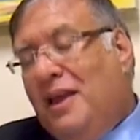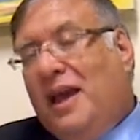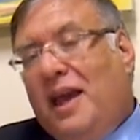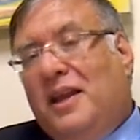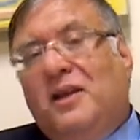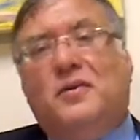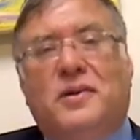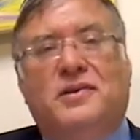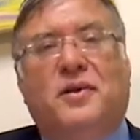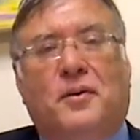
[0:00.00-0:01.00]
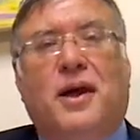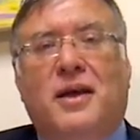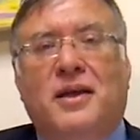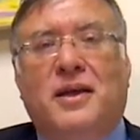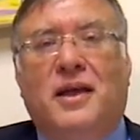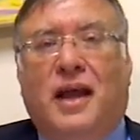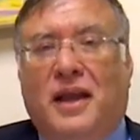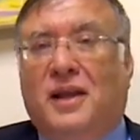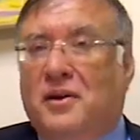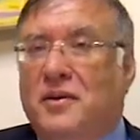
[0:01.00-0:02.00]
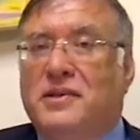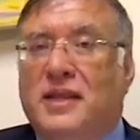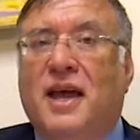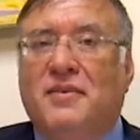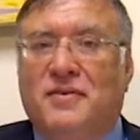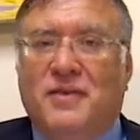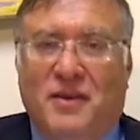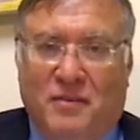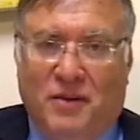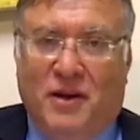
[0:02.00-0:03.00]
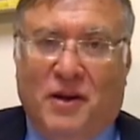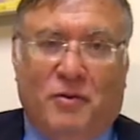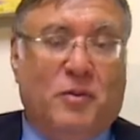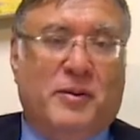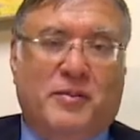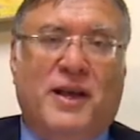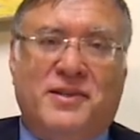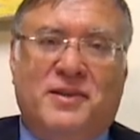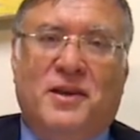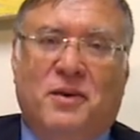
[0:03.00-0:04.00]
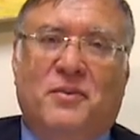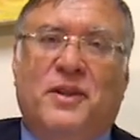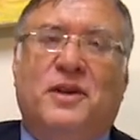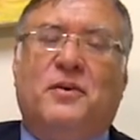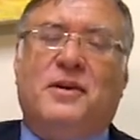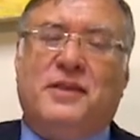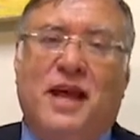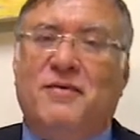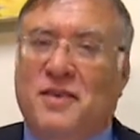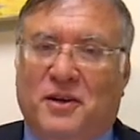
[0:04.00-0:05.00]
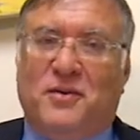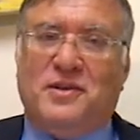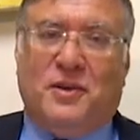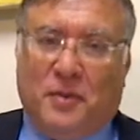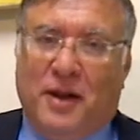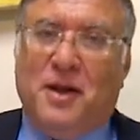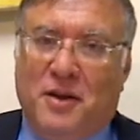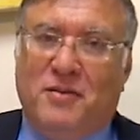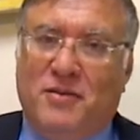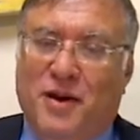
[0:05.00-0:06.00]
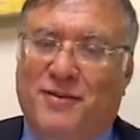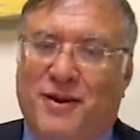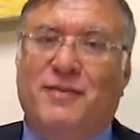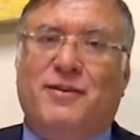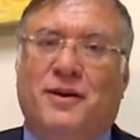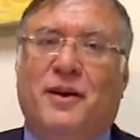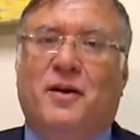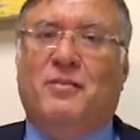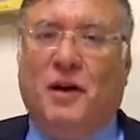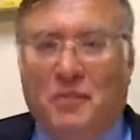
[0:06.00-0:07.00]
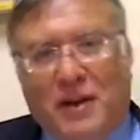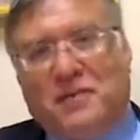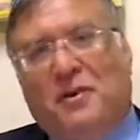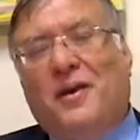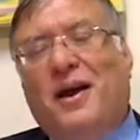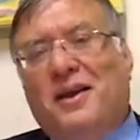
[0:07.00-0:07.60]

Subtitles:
and increase Torah and increase life. May everyone be blessed with increased life and increased Torah forever and ever. Marbeh Torah,